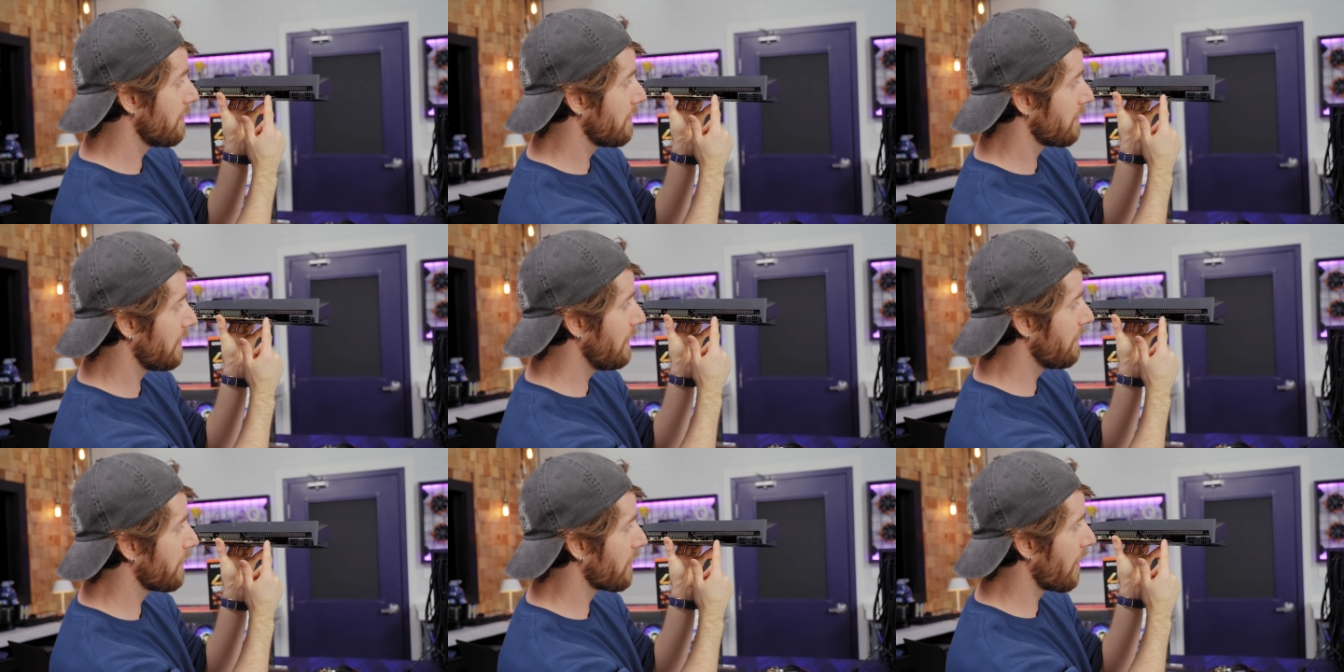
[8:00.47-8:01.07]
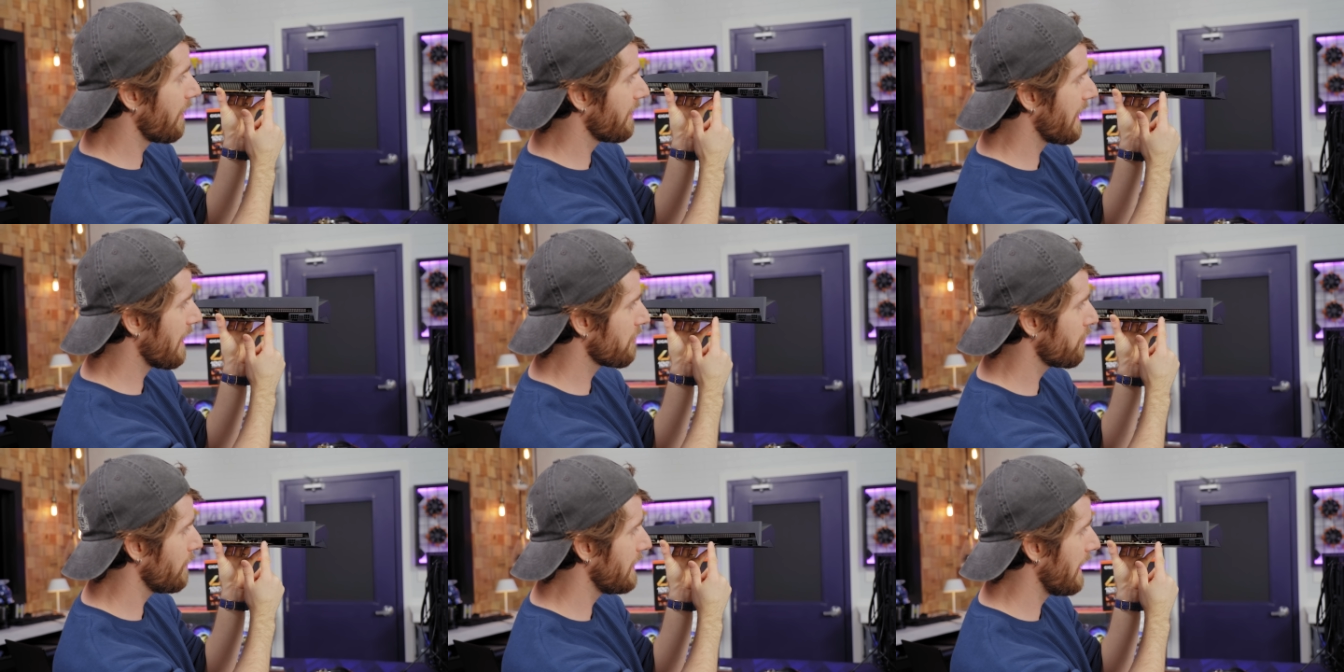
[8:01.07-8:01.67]
See, the card
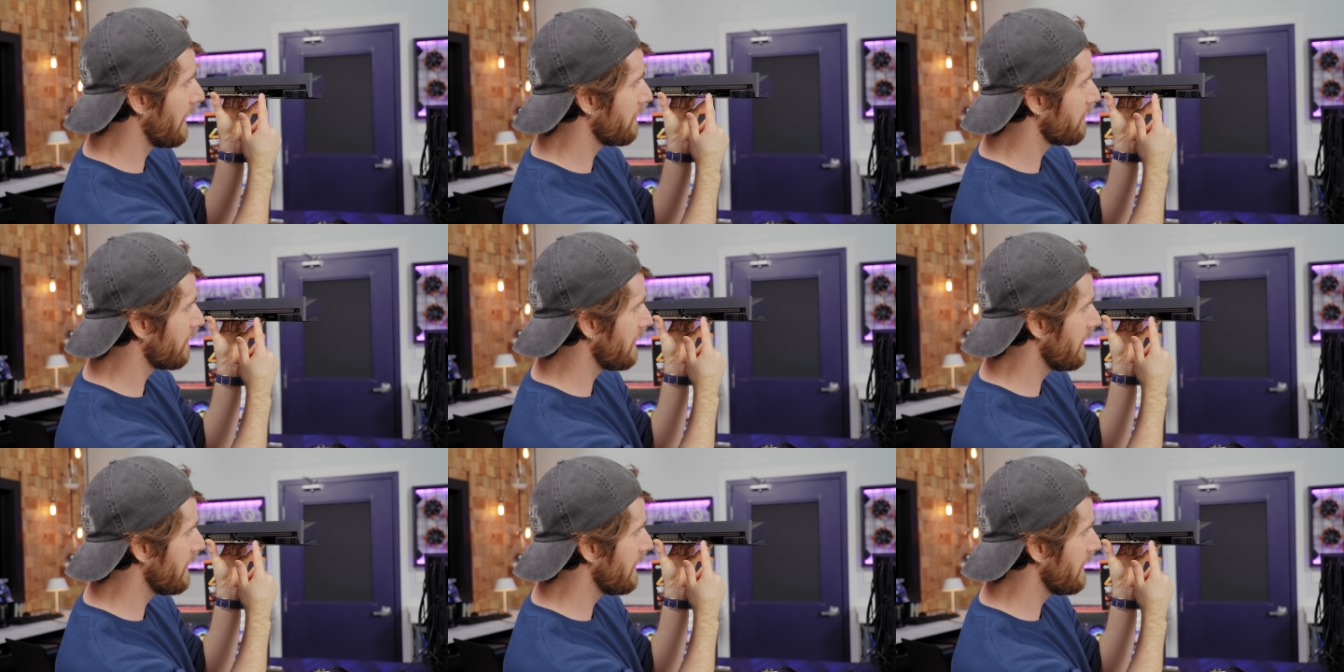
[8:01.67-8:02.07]
actually ends